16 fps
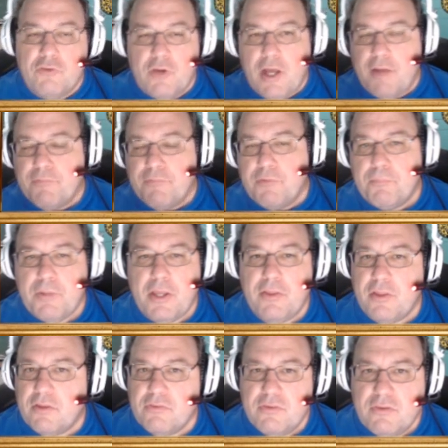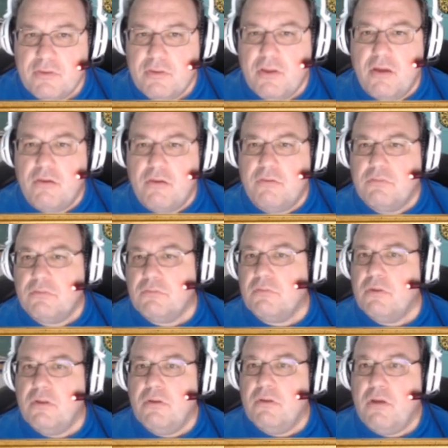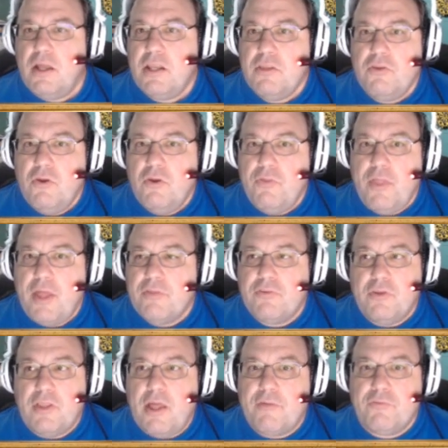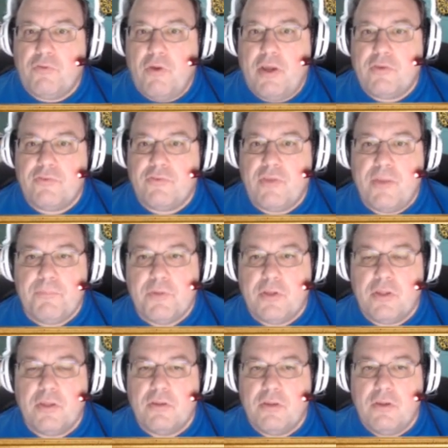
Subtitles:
You'll have to pay that. Because, you know, I didn't know that until after I accepted it.